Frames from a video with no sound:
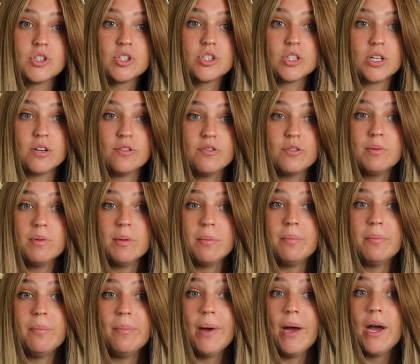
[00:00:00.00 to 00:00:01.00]
start from the
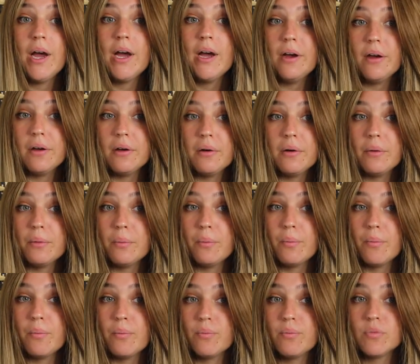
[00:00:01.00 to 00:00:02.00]
back?
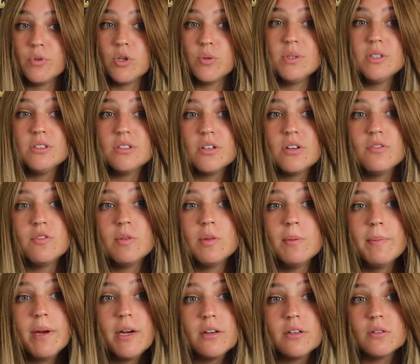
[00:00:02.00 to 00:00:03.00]
Do we start from
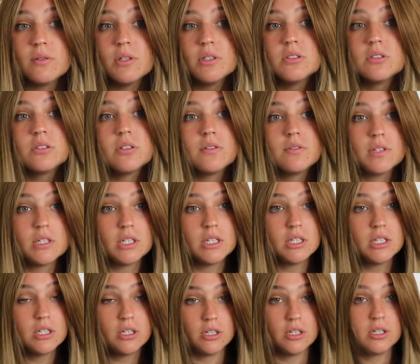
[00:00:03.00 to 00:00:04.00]
the back or do I start right
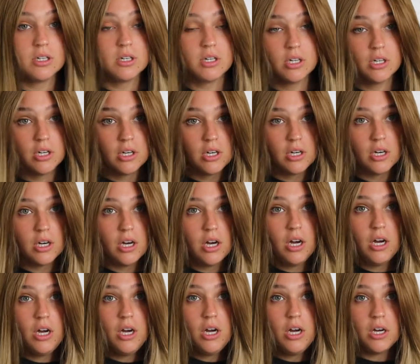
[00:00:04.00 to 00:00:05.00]
here?
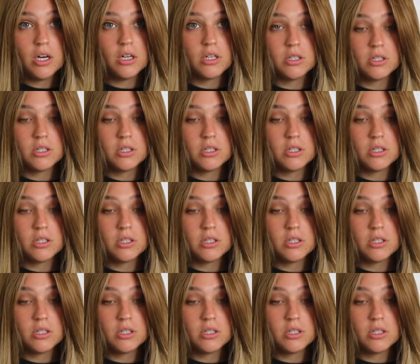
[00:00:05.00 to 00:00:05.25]
Ah,